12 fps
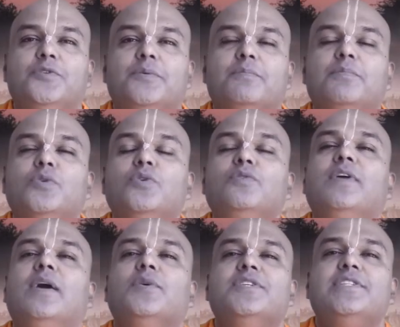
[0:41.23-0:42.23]
to improve
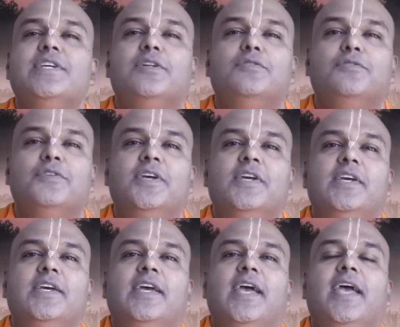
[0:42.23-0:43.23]
ourselves
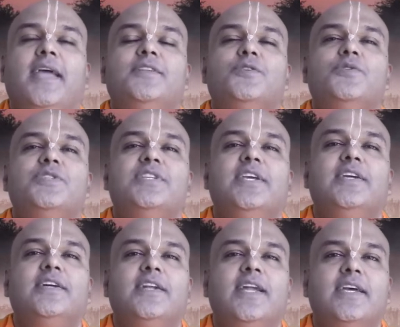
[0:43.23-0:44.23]
and to
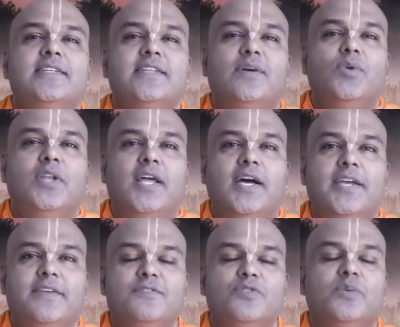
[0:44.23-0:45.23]
synchronize our
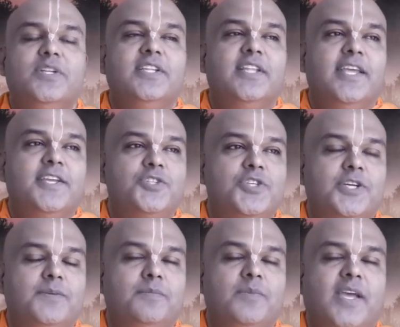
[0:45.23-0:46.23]
lives with
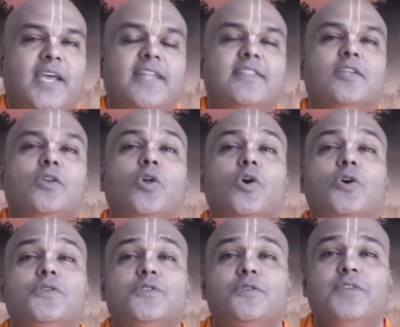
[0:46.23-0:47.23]
nature and the
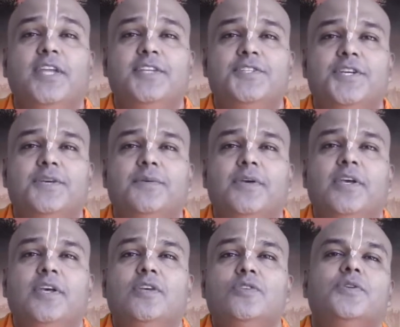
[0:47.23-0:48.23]
laws of nature
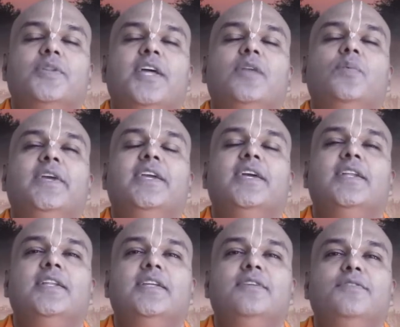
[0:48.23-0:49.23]
so that we
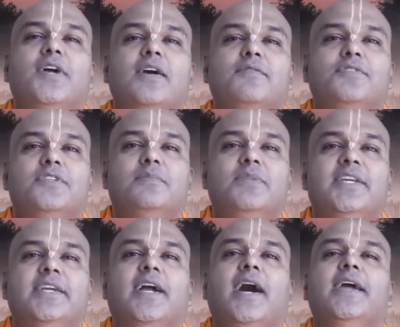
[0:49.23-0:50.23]
can live
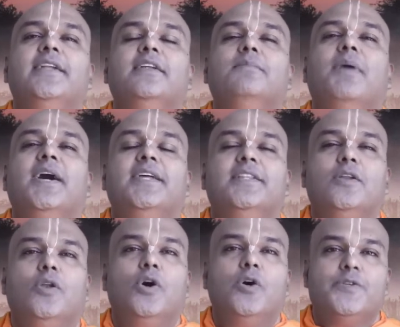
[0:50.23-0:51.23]
comfortably guided by the
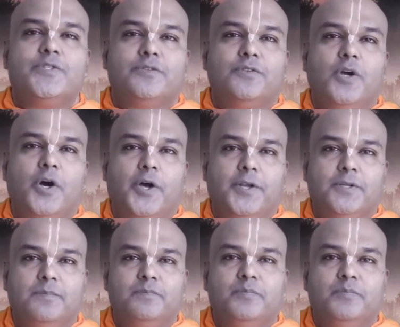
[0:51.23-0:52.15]
laws of God.